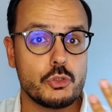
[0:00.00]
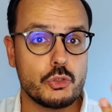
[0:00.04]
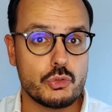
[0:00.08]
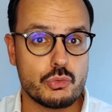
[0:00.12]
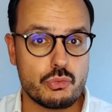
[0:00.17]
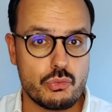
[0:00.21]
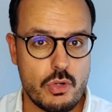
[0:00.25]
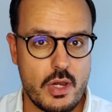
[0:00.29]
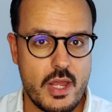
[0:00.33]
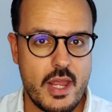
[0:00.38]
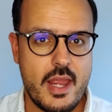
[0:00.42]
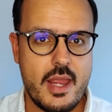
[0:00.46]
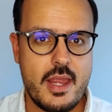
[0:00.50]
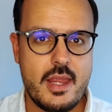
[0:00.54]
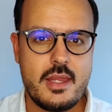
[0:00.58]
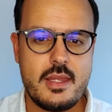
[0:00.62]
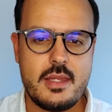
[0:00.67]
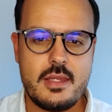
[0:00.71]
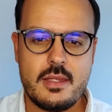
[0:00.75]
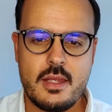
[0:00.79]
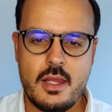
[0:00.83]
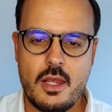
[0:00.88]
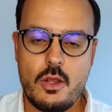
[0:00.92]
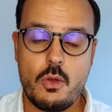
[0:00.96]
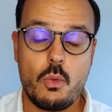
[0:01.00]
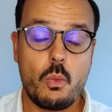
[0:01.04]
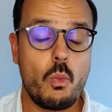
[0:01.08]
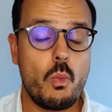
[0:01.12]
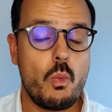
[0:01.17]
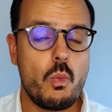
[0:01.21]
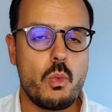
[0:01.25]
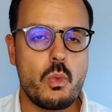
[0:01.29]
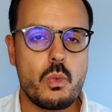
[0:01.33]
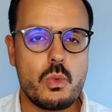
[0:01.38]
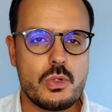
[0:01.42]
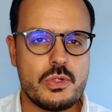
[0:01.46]
gray,
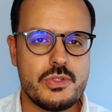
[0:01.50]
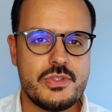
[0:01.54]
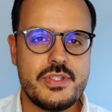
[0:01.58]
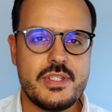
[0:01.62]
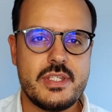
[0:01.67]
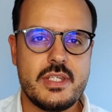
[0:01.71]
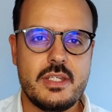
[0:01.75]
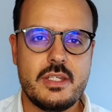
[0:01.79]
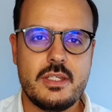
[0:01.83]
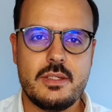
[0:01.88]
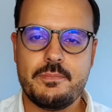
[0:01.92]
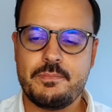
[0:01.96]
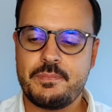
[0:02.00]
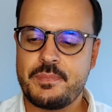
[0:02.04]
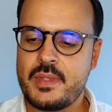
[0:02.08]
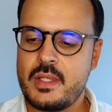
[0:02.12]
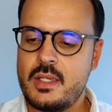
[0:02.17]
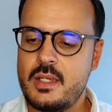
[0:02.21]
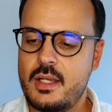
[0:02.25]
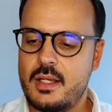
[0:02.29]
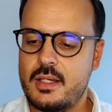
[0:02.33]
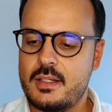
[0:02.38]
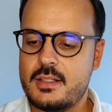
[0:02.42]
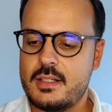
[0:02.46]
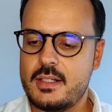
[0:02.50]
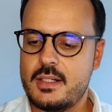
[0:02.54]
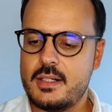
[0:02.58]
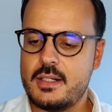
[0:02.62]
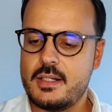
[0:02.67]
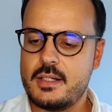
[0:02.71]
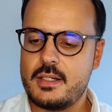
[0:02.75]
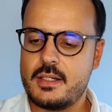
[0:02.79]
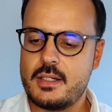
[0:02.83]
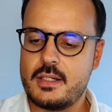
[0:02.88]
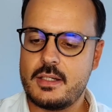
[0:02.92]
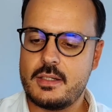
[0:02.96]
woodsy
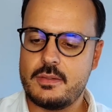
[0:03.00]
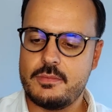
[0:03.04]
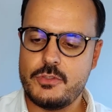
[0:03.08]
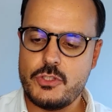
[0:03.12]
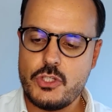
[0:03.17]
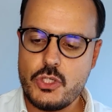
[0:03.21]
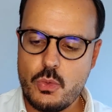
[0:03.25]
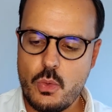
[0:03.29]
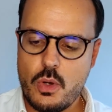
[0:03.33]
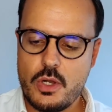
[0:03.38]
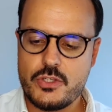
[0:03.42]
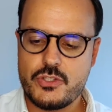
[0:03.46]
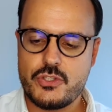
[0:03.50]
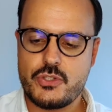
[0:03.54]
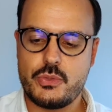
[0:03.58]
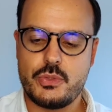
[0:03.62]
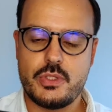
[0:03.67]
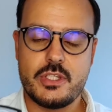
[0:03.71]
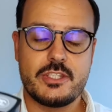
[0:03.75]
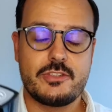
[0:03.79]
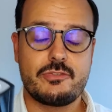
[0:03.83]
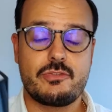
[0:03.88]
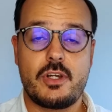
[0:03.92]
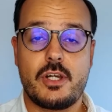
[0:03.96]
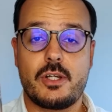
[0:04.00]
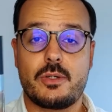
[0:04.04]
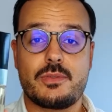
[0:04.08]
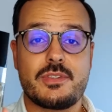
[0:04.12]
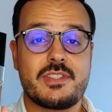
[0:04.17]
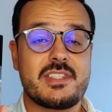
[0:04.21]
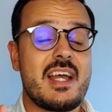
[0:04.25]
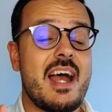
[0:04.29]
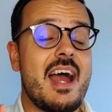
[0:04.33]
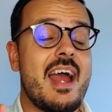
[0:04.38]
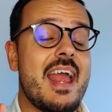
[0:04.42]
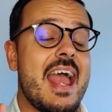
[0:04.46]
nuance to this
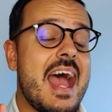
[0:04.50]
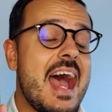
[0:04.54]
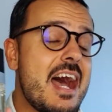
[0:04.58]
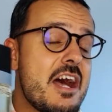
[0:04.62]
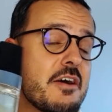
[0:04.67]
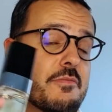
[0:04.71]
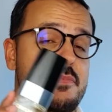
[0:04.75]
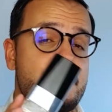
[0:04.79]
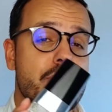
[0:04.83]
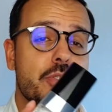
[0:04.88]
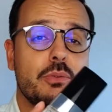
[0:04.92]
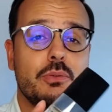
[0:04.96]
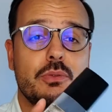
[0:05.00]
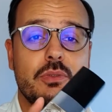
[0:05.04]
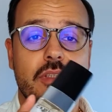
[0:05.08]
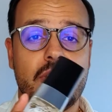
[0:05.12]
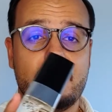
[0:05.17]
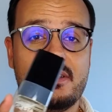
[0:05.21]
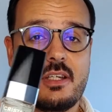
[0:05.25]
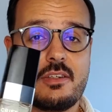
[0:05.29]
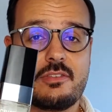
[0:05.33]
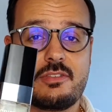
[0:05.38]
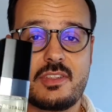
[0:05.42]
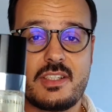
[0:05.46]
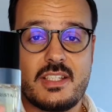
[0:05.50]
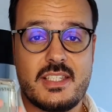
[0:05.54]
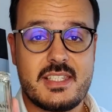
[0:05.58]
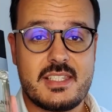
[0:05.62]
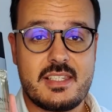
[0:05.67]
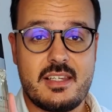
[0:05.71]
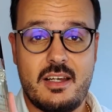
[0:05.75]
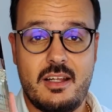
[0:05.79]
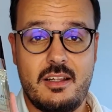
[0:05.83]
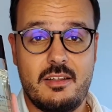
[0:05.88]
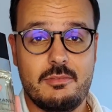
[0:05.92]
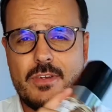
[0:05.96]
fragrance. I absolutely love
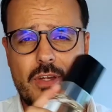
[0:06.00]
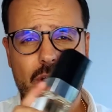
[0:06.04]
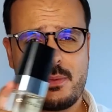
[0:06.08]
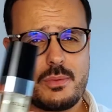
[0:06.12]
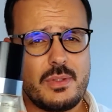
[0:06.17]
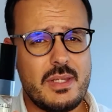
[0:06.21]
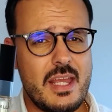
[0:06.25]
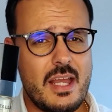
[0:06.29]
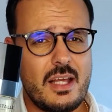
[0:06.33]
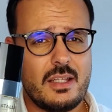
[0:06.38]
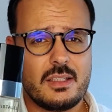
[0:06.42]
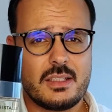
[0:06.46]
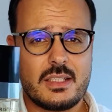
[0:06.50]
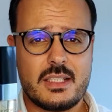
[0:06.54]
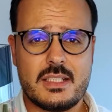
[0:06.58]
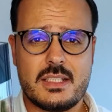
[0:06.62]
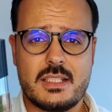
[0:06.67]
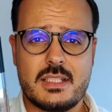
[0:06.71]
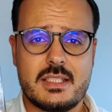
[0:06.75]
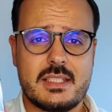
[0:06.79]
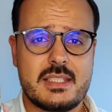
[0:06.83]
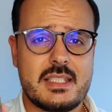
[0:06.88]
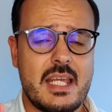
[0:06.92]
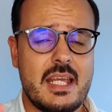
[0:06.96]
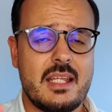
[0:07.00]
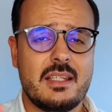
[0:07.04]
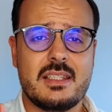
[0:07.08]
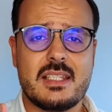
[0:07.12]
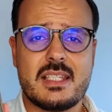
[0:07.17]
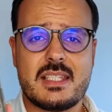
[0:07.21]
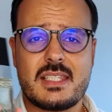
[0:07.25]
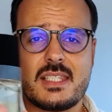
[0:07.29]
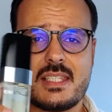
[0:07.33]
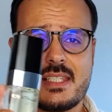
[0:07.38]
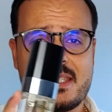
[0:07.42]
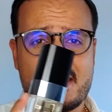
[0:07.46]
Cristalle. Very elegant, and
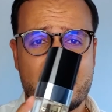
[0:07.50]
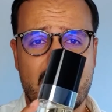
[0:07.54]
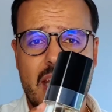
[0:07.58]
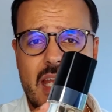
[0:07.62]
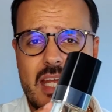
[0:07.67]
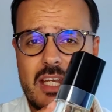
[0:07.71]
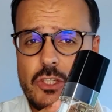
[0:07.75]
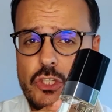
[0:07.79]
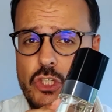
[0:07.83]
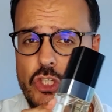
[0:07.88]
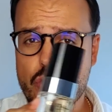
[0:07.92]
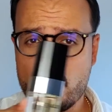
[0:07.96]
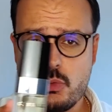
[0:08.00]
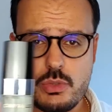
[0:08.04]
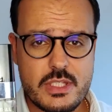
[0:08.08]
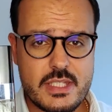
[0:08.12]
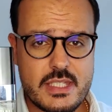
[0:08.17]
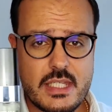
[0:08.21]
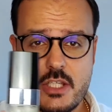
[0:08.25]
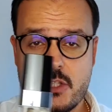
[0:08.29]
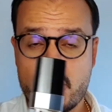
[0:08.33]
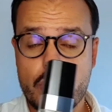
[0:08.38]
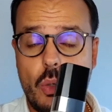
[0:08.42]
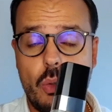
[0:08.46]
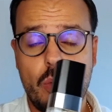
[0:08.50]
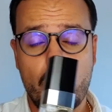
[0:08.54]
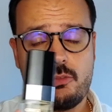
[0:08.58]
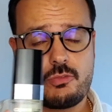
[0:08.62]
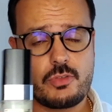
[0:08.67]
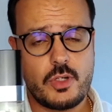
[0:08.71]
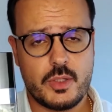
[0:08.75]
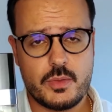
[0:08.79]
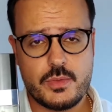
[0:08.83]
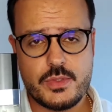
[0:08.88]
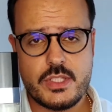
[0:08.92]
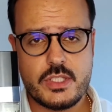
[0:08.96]
this is again unisex. All
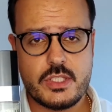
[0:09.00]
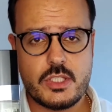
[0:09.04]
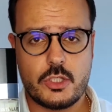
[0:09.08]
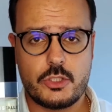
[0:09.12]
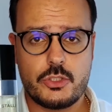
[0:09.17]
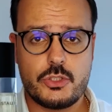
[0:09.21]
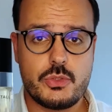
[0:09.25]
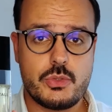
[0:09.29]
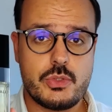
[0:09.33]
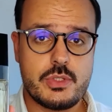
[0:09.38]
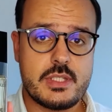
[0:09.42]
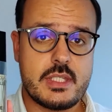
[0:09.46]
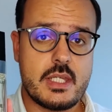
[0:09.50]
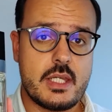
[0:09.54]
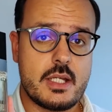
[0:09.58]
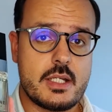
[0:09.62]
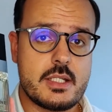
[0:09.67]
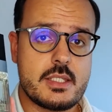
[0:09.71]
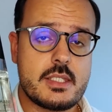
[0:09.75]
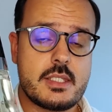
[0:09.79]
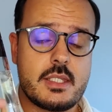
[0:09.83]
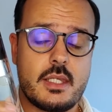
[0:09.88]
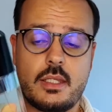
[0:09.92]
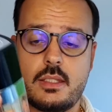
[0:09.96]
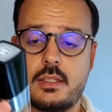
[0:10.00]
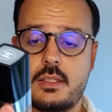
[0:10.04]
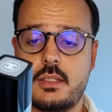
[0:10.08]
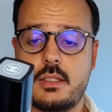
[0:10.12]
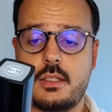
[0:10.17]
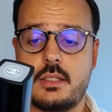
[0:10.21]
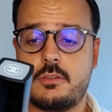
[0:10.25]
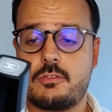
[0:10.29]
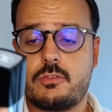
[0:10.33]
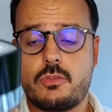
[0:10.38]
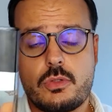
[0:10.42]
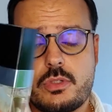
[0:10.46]
fragrances are unisex, and
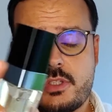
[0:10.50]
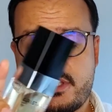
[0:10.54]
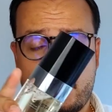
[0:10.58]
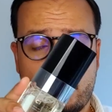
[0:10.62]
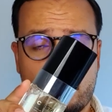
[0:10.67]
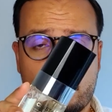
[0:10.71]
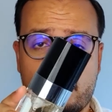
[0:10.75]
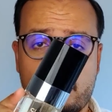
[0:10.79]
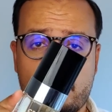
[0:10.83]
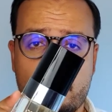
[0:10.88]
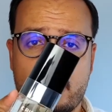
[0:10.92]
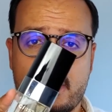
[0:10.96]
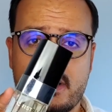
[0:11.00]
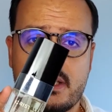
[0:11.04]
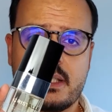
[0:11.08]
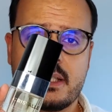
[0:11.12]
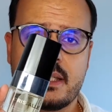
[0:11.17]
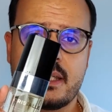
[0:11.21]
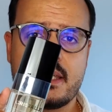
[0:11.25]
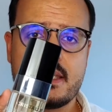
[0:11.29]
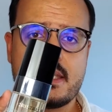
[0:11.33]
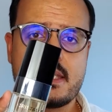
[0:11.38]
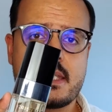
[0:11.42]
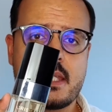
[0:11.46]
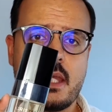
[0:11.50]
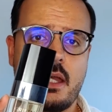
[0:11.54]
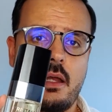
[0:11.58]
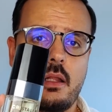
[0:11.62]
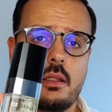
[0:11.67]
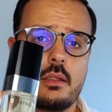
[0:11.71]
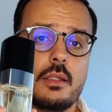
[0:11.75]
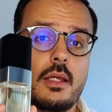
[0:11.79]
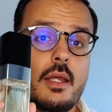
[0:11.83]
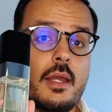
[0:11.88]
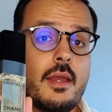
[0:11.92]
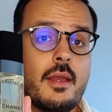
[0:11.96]
of course including
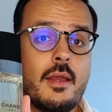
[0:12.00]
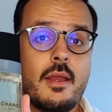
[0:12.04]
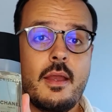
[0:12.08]
Cristalle.